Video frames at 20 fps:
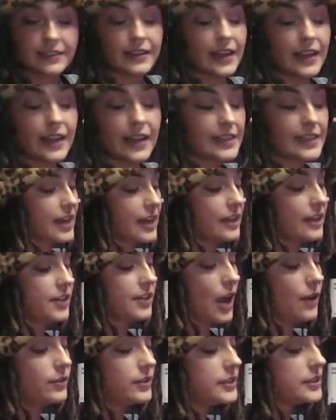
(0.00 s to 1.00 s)
And that's
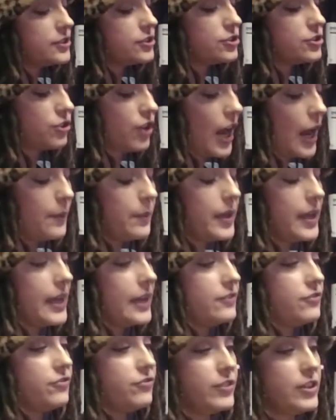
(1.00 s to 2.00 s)
exactly how I'll describe
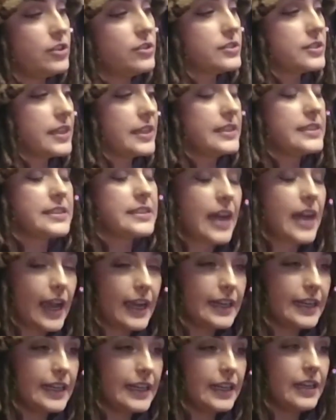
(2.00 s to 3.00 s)
it. It feels like
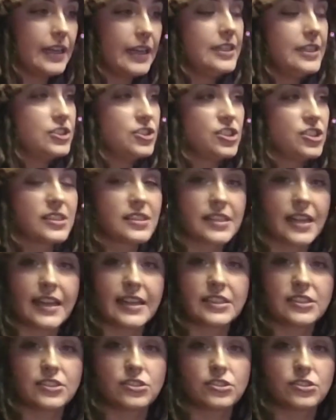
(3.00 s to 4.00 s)
tiny, just
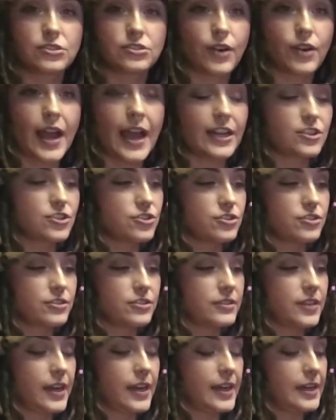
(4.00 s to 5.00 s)
like scratch
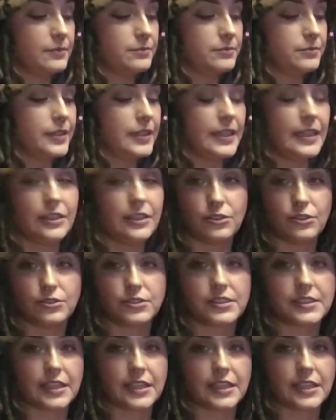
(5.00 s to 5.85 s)
needles.